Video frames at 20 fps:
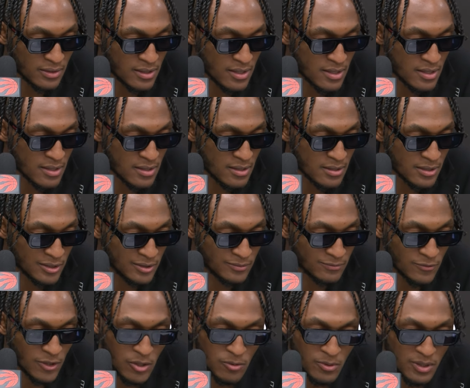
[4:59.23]

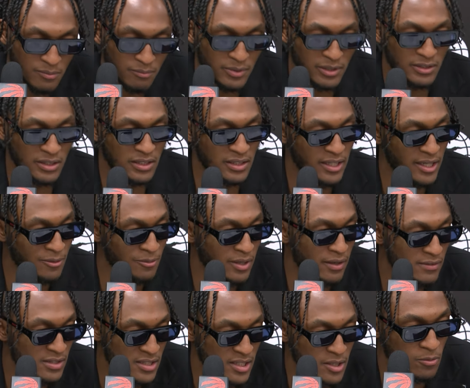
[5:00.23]
We're on one building a day, and we
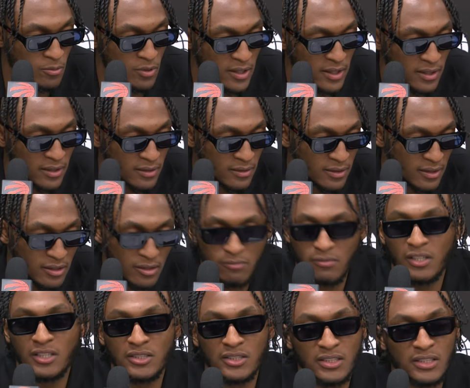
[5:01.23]
have to working
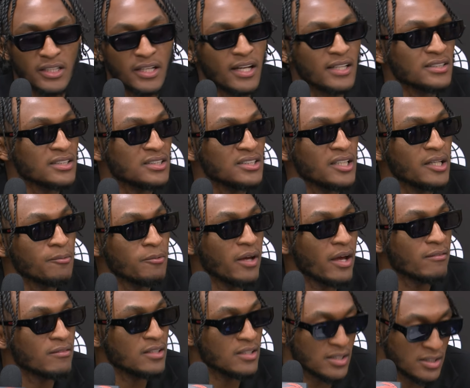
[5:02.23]
individually and as a team. We
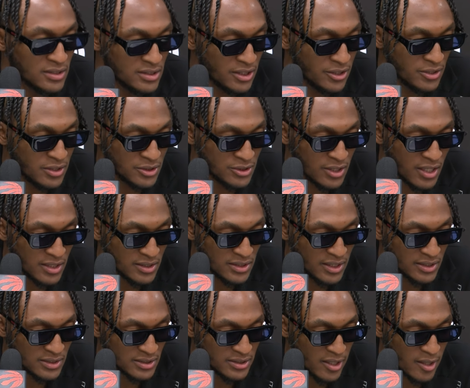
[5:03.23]
have to continue to try to
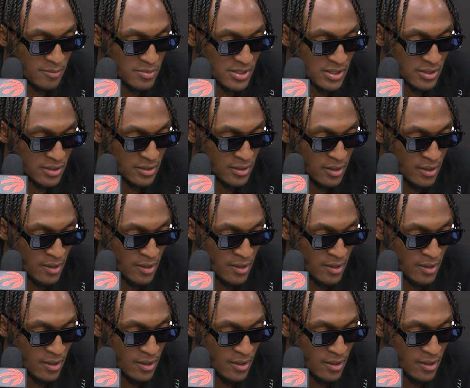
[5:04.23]
take steps, and